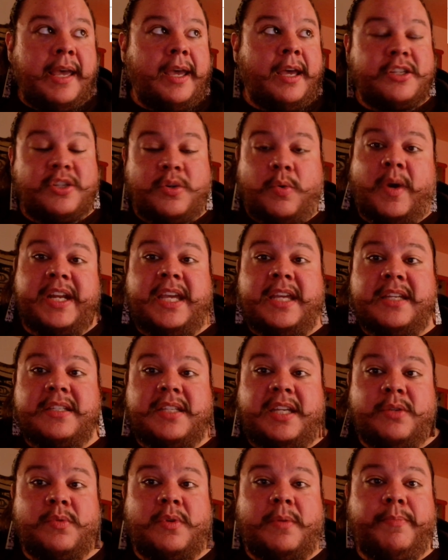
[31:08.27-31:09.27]

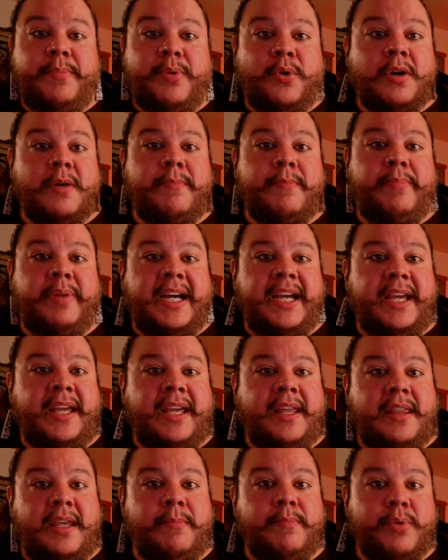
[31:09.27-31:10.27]
2018 report by
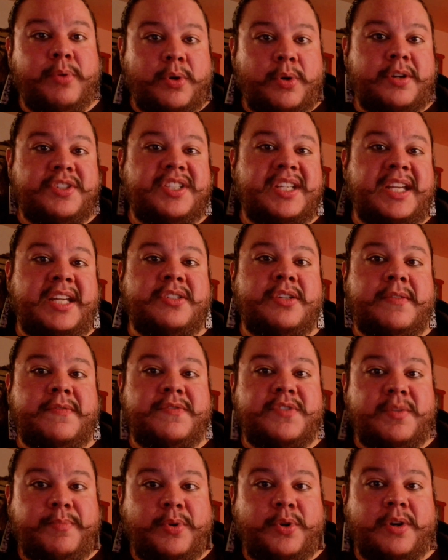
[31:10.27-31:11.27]
the Border Center of
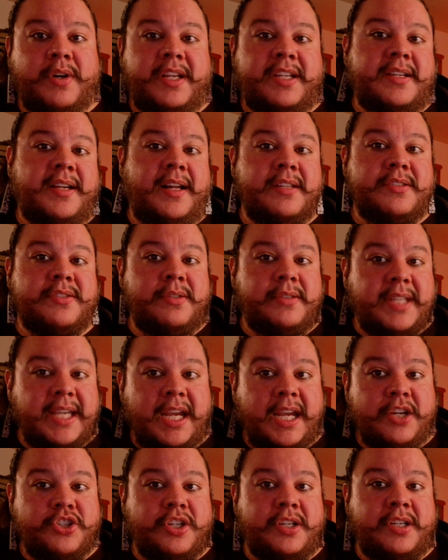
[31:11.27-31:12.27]
Support and
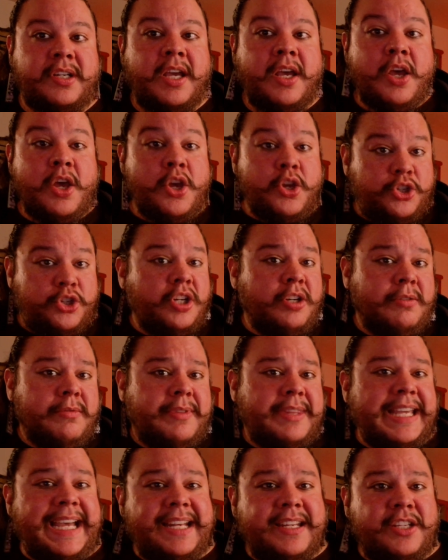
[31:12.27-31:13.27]
Consultation
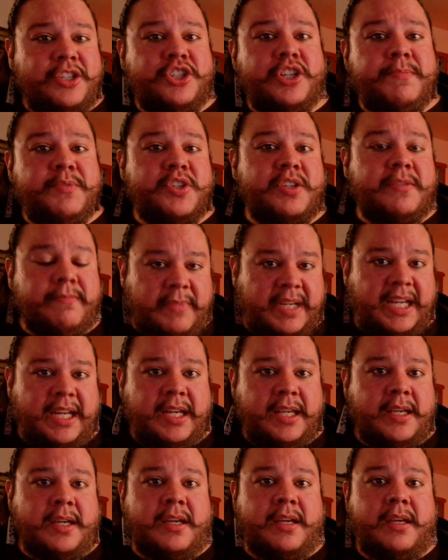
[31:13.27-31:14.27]
showed that Egyptian
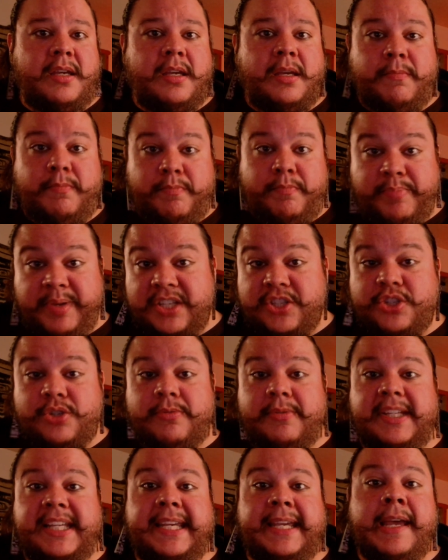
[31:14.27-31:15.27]
media
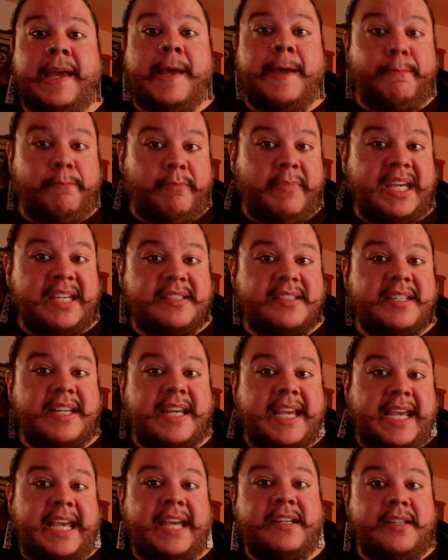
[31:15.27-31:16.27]
habitually miss
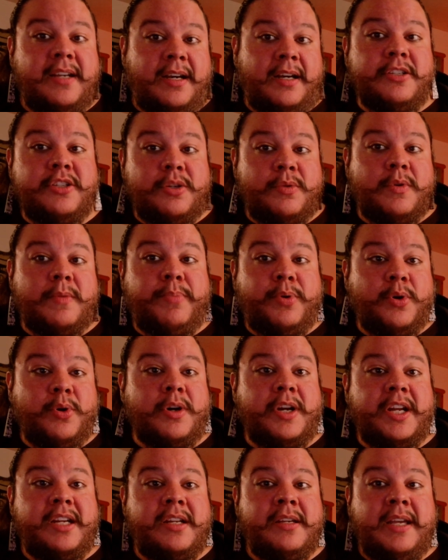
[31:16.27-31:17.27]
and
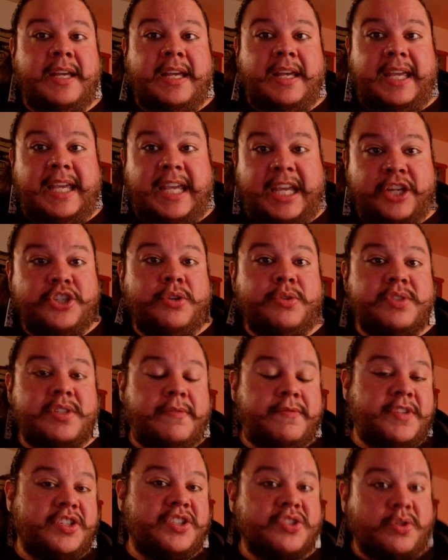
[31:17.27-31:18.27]
underreported issues
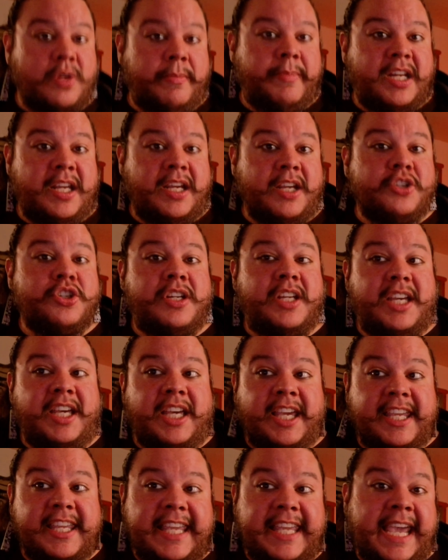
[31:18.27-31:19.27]
of discrimination
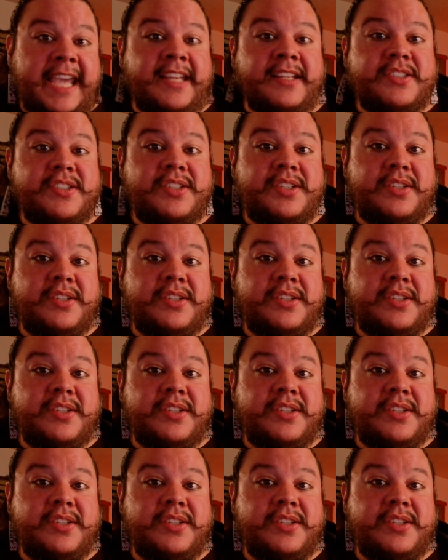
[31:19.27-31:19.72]
against